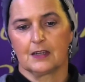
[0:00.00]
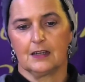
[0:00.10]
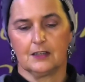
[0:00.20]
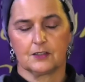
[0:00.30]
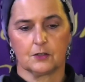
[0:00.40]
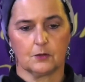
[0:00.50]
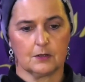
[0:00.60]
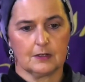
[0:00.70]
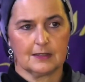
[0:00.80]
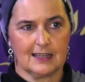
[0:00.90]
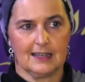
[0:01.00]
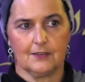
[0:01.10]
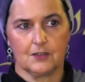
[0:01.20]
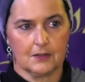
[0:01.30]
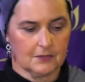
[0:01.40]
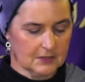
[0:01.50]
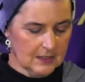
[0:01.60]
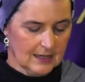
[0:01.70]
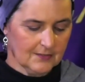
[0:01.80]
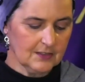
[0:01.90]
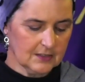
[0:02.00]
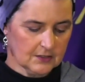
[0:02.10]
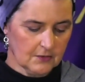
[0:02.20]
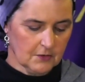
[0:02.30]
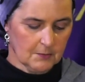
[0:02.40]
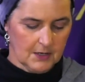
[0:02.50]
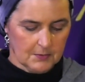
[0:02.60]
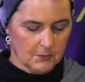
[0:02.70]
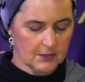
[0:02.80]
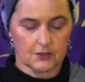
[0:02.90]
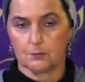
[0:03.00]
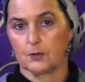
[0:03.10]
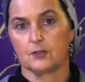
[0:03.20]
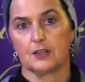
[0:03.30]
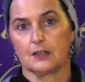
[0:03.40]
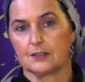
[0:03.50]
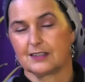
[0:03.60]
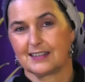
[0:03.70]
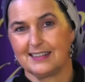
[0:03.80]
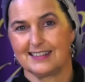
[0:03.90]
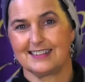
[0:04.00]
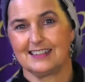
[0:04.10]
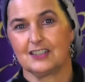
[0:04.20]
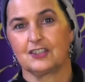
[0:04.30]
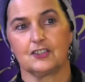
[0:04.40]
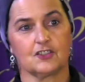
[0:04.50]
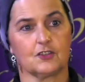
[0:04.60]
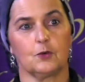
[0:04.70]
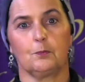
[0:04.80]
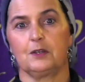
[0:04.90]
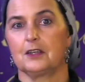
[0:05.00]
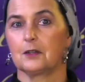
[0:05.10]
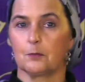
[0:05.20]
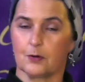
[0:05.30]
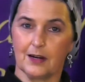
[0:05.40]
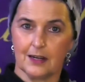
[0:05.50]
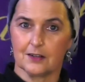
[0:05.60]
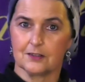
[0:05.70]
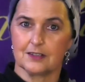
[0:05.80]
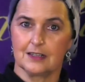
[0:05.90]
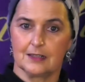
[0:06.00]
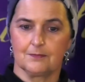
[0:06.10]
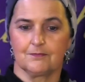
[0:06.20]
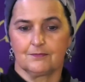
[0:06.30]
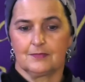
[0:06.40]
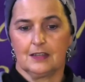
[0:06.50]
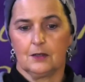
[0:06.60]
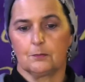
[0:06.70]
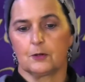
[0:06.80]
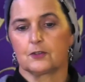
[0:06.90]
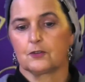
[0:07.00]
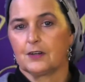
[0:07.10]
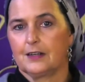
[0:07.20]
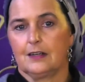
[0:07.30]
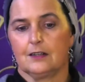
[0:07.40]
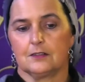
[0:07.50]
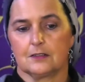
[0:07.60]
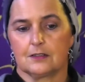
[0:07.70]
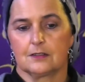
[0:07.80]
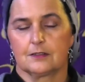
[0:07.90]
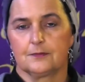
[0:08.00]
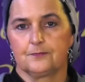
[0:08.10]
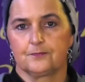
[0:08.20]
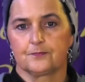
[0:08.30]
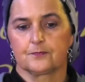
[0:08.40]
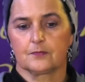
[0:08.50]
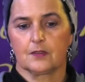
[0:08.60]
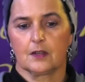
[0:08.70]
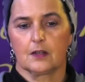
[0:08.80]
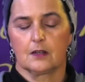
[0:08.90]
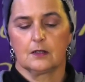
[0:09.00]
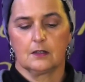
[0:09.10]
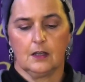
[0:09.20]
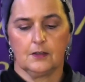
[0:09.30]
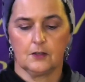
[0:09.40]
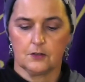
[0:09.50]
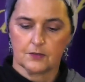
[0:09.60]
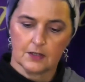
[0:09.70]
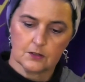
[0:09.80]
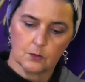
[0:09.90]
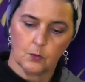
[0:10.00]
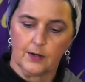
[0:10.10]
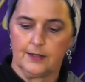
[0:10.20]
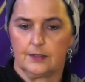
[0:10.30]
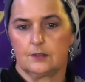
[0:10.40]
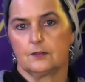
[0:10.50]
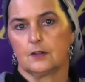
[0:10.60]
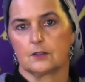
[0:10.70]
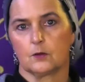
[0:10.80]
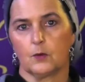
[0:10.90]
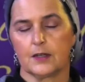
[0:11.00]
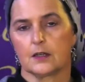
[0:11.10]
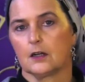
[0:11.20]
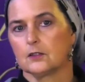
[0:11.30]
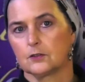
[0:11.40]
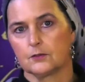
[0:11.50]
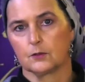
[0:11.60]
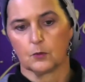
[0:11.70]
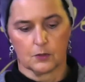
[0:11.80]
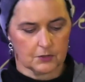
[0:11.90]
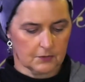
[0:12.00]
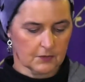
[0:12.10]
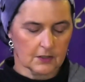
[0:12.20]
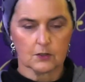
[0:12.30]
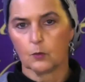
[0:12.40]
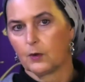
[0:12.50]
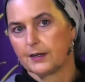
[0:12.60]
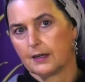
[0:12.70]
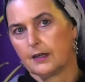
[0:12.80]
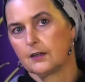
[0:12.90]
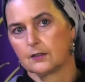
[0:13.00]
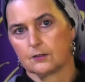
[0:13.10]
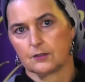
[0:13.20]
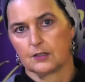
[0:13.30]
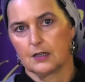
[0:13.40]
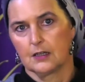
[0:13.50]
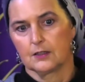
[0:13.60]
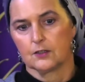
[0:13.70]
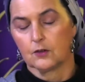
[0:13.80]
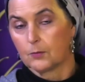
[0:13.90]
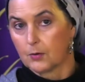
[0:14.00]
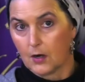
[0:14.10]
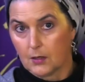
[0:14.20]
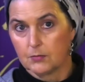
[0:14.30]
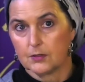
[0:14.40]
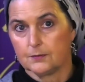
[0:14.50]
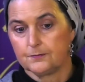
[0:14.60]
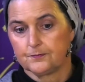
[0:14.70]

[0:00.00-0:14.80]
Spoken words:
And so the evidence of it might be when it just bursts out of the skin. It's just so big and proud, it bursts right out. And then you've got the white. You've got the white color of the horse. You've got the white hairs that are a problem.